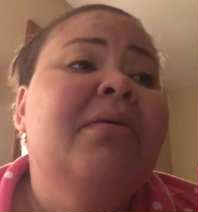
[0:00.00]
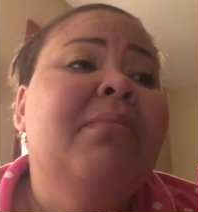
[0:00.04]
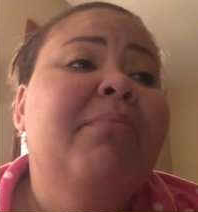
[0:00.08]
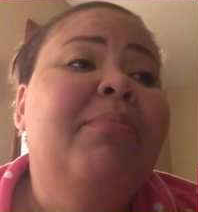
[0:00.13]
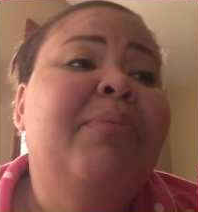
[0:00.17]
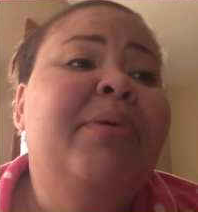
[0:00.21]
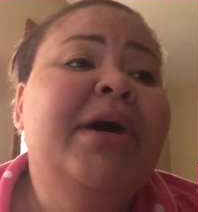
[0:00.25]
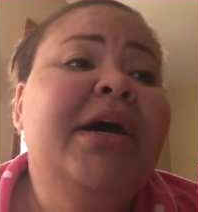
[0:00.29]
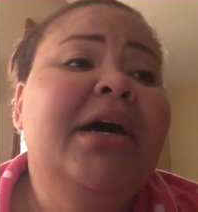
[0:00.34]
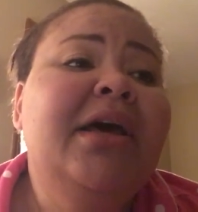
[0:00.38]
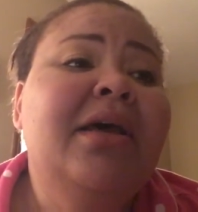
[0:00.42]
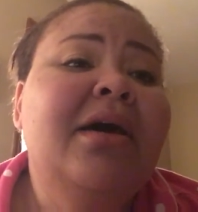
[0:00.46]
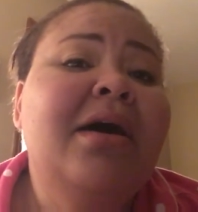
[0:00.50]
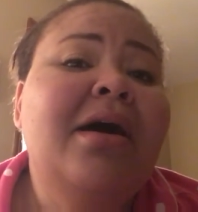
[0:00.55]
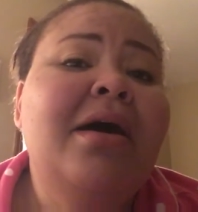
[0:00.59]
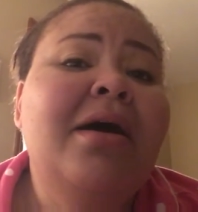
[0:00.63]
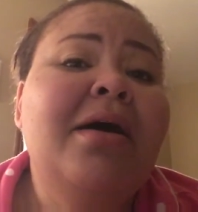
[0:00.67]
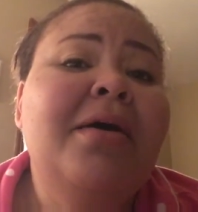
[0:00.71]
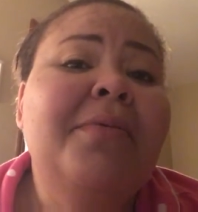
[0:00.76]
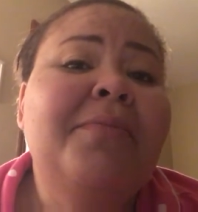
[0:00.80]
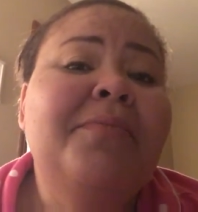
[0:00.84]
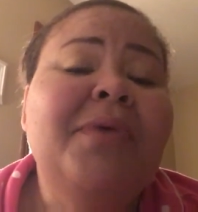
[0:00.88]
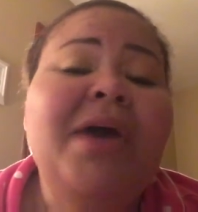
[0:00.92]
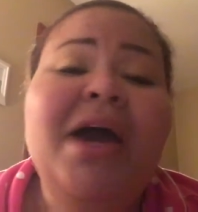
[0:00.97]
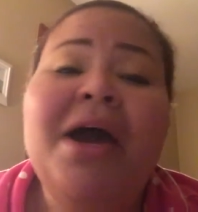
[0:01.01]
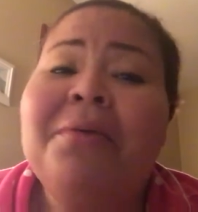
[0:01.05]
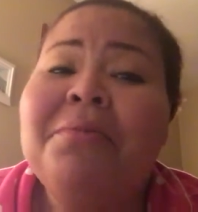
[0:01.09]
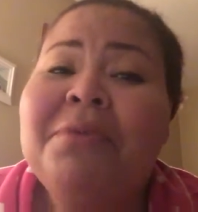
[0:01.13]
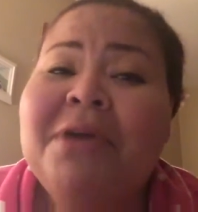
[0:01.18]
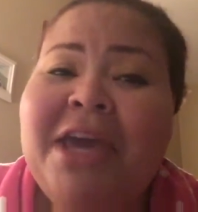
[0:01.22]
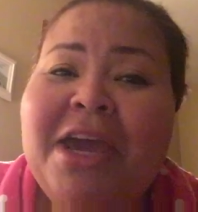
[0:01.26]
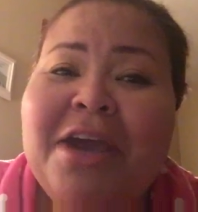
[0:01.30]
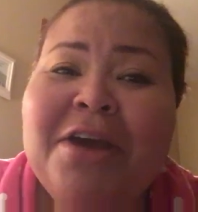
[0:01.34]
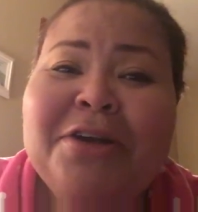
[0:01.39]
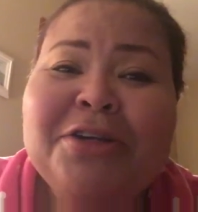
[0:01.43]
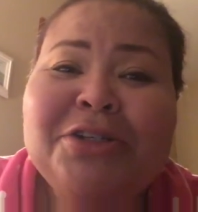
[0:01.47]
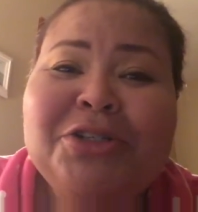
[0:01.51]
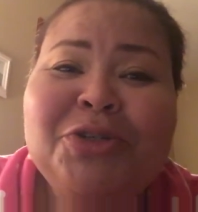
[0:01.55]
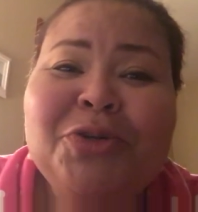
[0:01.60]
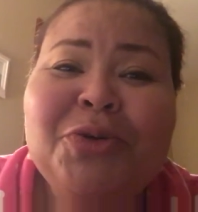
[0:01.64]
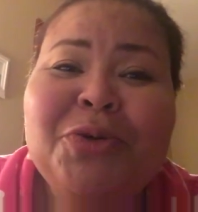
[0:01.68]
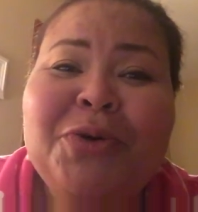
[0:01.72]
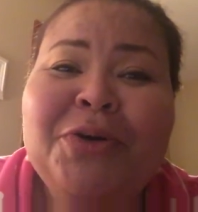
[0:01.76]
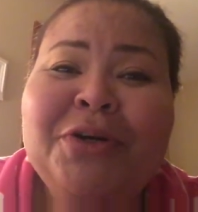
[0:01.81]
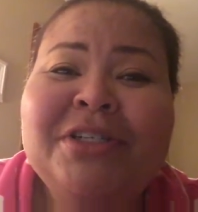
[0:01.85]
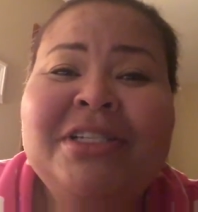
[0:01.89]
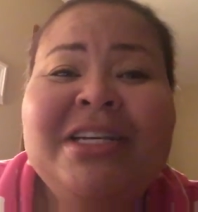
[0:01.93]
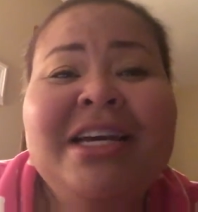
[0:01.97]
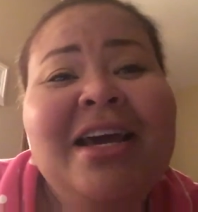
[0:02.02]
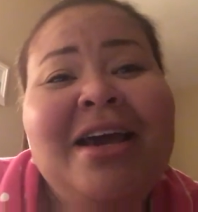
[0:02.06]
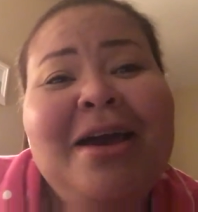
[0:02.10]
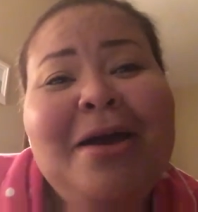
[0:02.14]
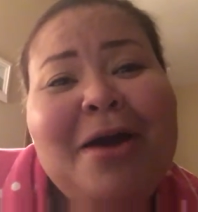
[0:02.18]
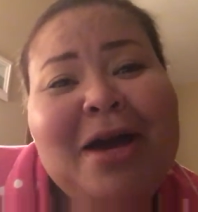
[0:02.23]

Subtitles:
But I'm Karen George.